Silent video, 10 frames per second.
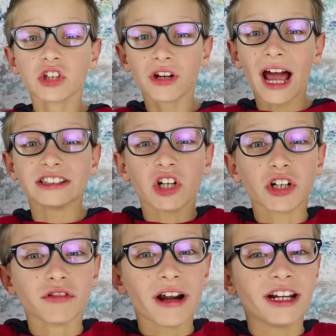So guys, are
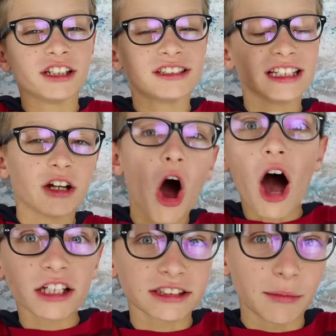you ready to see the
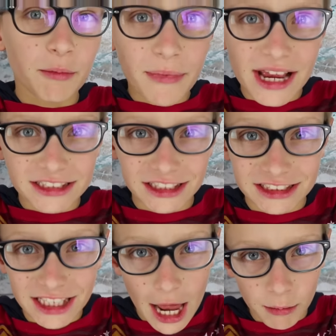awesome, amazing
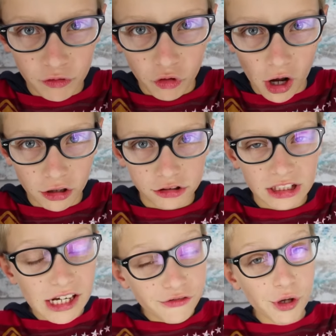slime of Ronald?
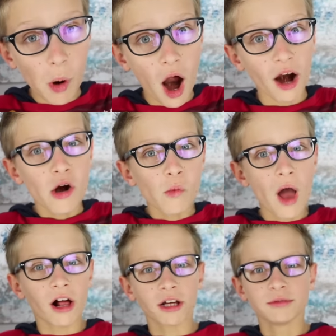If you are,
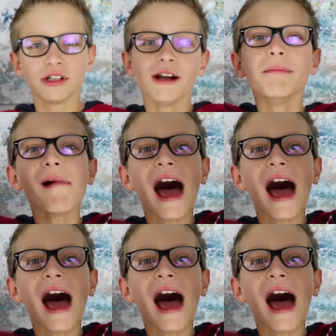welcome to the